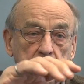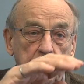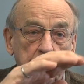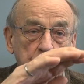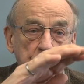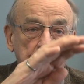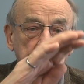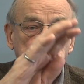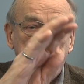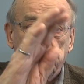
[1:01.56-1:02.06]

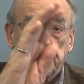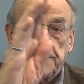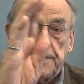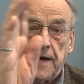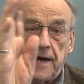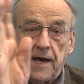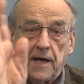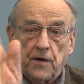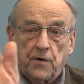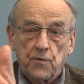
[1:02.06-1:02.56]
move the
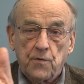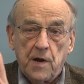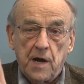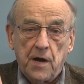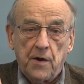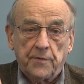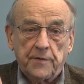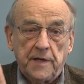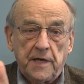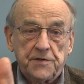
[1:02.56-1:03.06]
dial
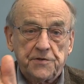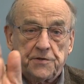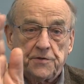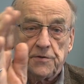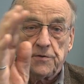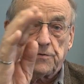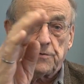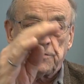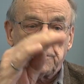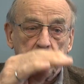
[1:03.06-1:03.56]
around as
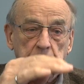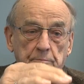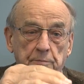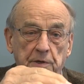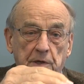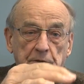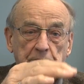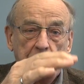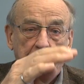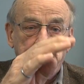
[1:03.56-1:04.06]
you
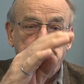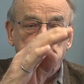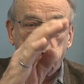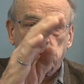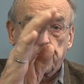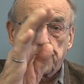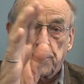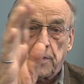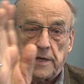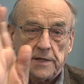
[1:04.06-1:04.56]
built up your
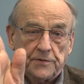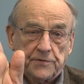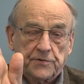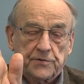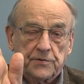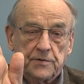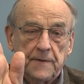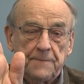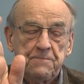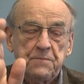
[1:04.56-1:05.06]

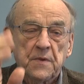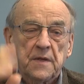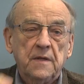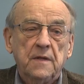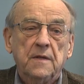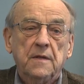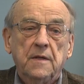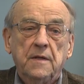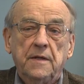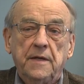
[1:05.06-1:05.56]
price.
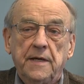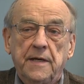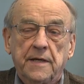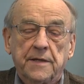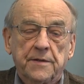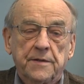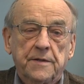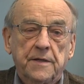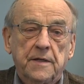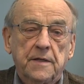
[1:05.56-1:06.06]

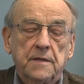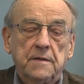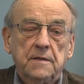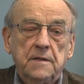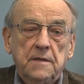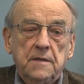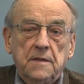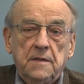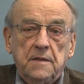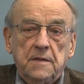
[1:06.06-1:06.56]
And
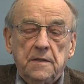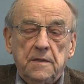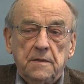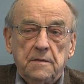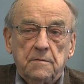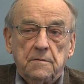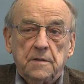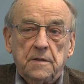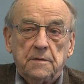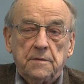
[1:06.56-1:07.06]

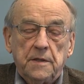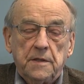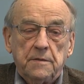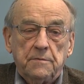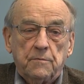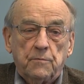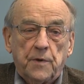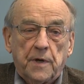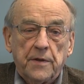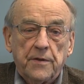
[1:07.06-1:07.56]

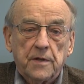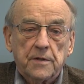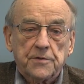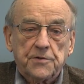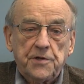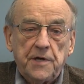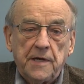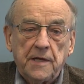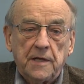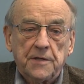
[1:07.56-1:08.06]
one of the
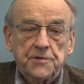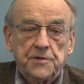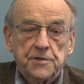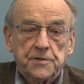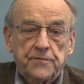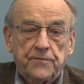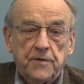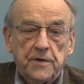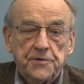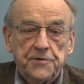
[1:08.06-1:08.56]
challenges
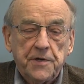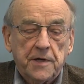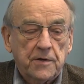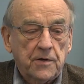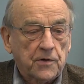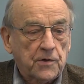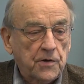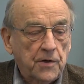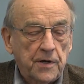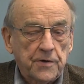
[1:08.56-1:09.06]
for a
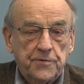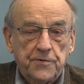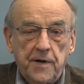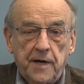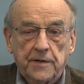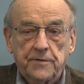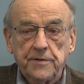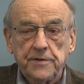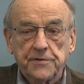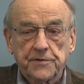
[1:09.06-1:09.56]
general
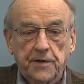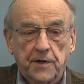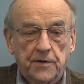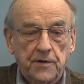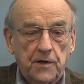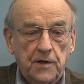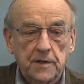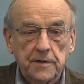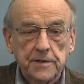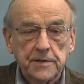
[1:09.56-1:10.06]
contractor is you've got
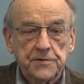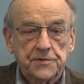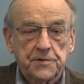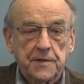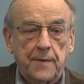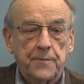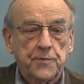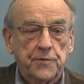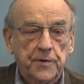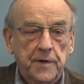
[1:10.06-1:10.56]
all these
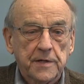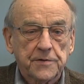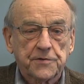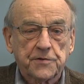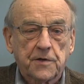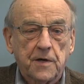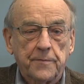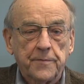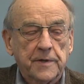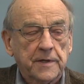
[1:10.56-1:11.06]
sub-trades
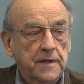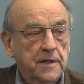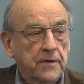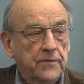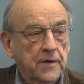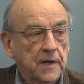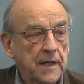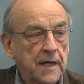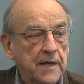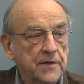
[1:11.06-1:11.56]
coming in at
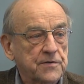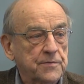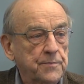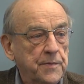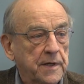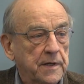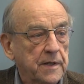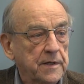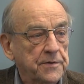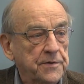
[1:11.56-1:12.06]
the last
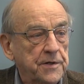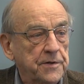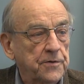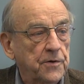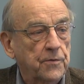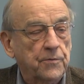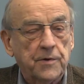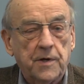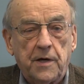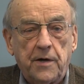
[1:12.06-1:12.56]
minute and you
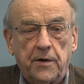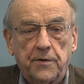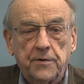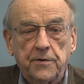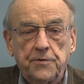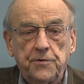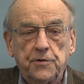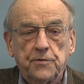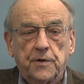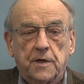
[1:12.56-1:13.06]
don't know how to
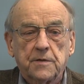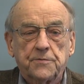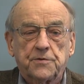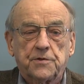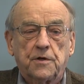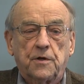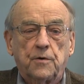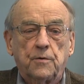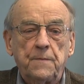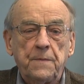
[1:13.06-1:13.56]
do it.
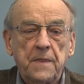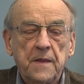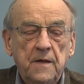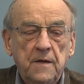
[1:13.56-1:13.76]
So